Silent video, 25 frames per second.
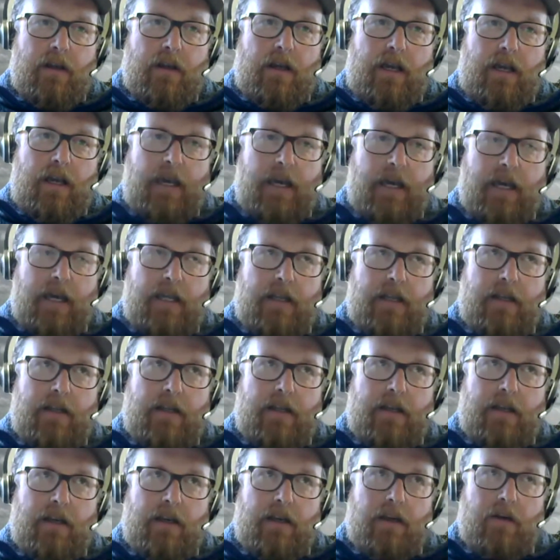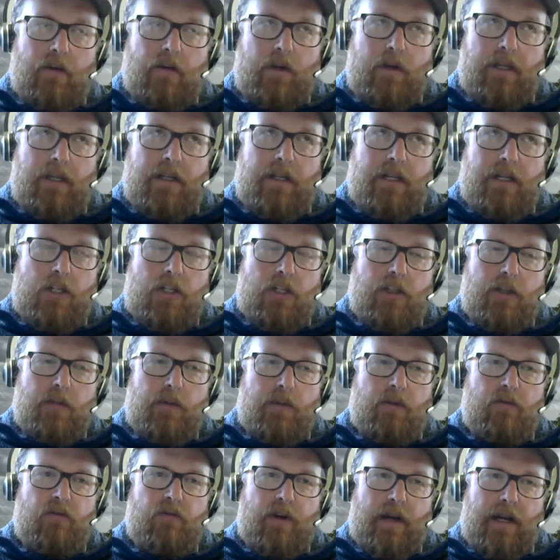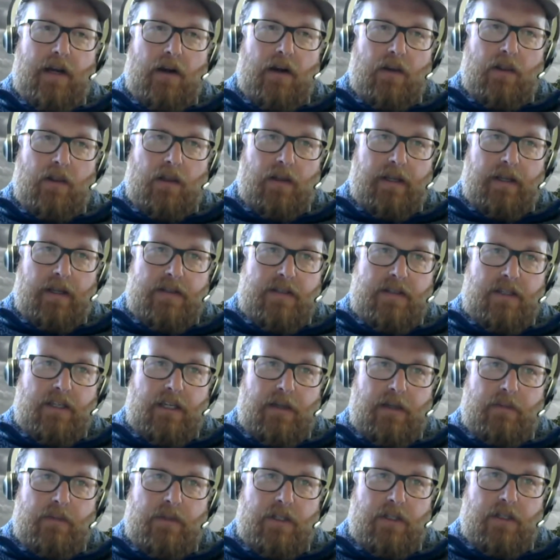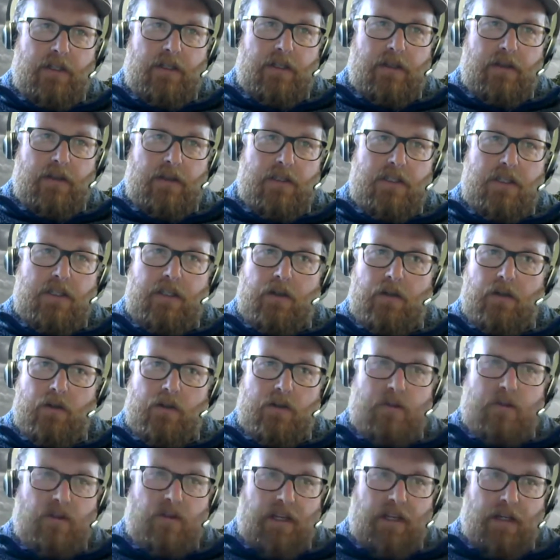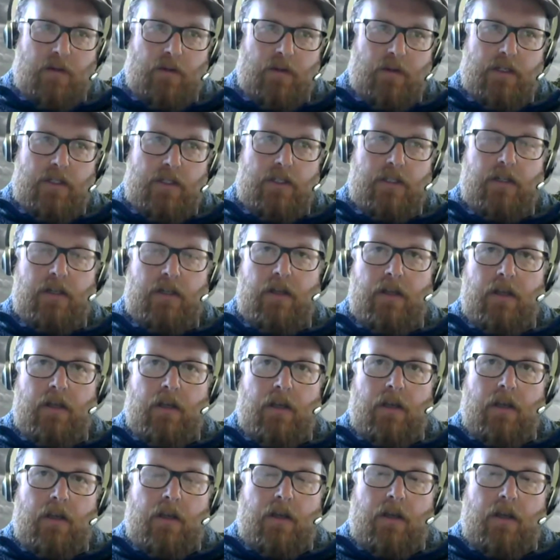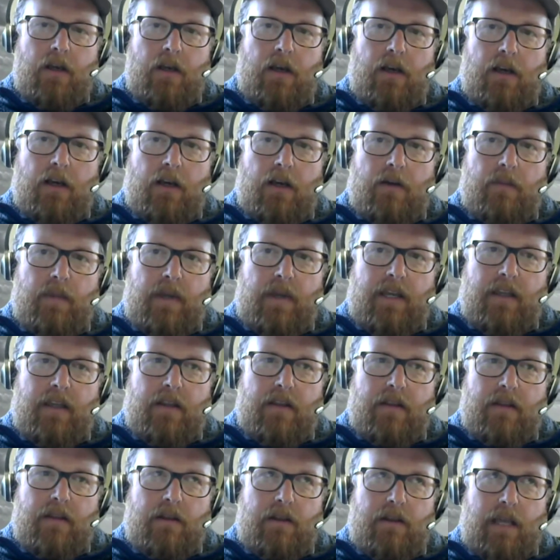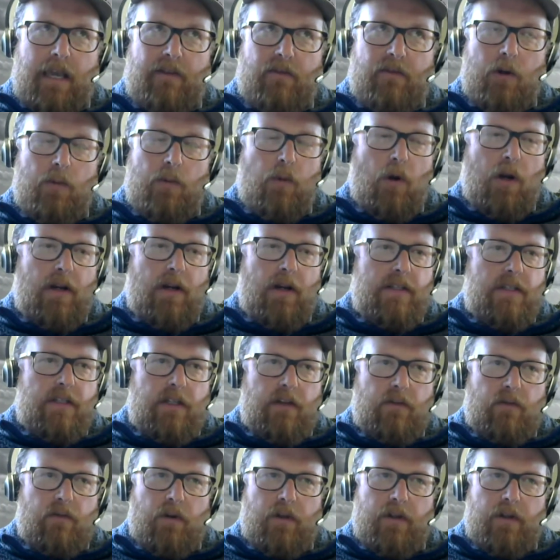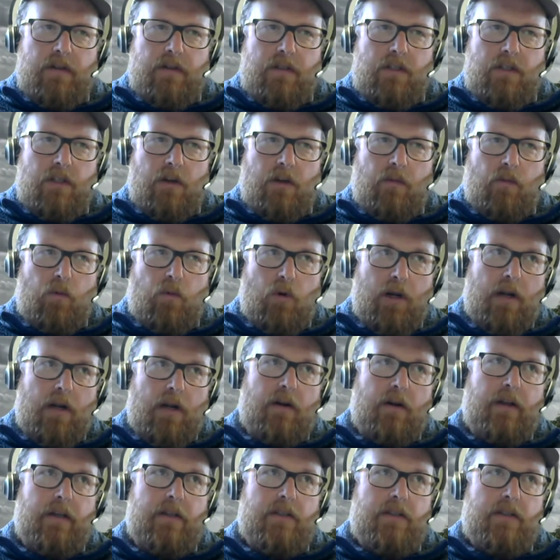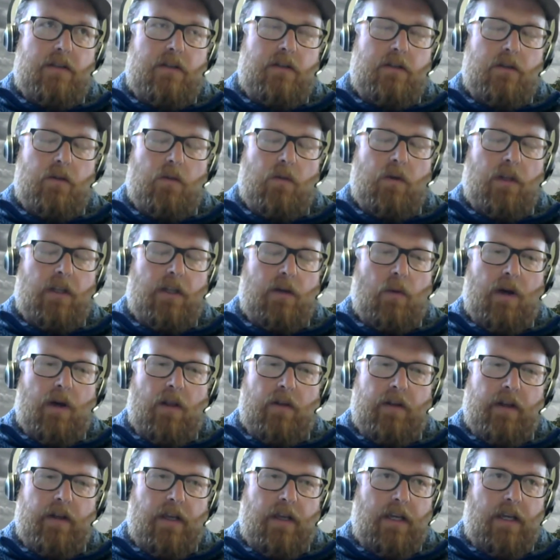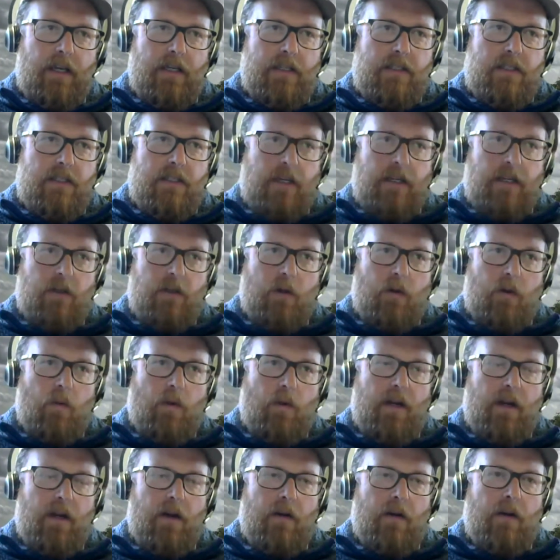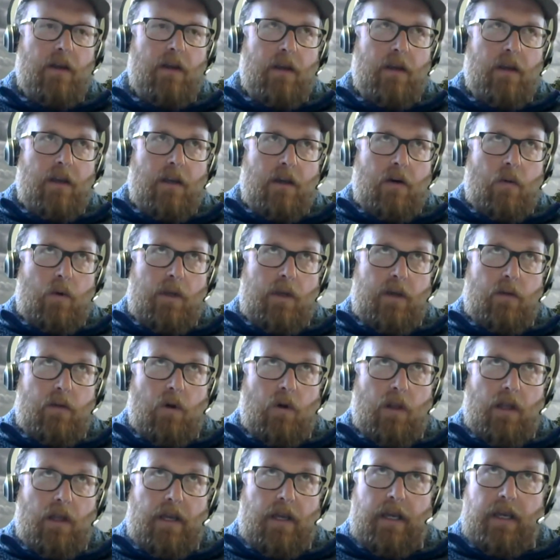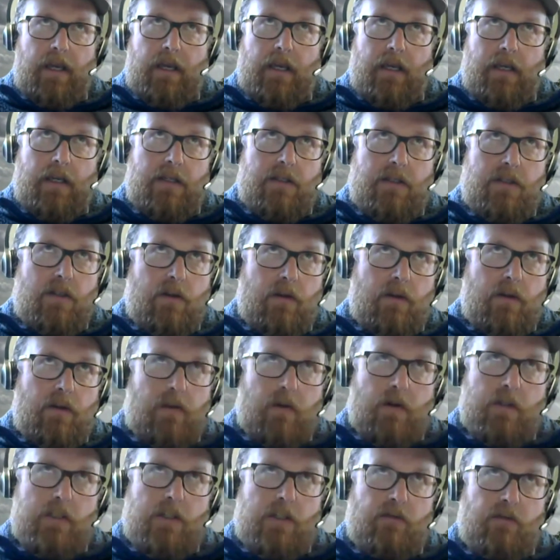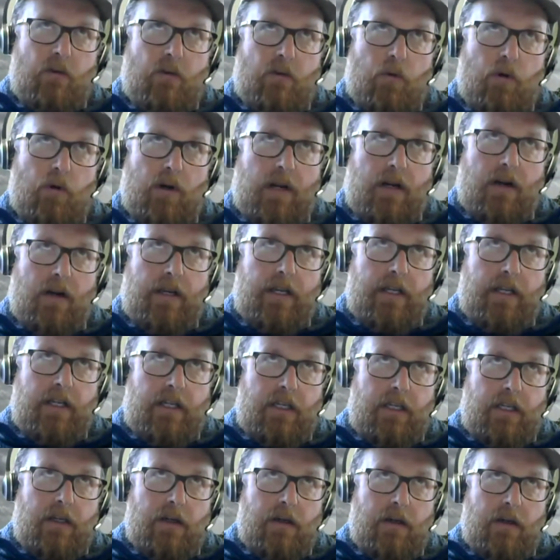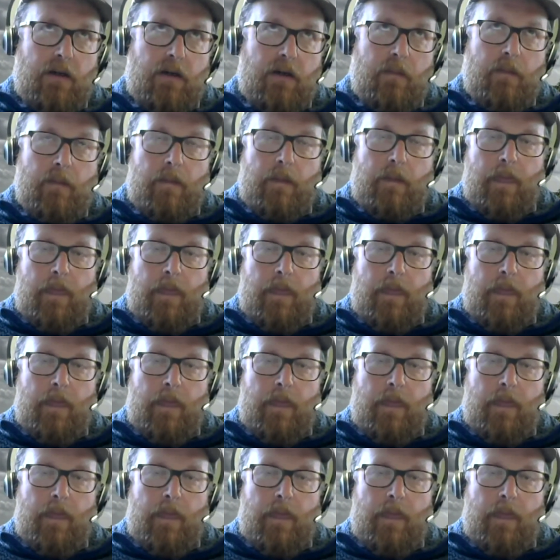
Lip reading: And we initially put fire on the landscape to get the cedars vanquished. And every prairie is different. Some prairies do really well in a hay cycle where we will hay 2/3 of a prairie in a year,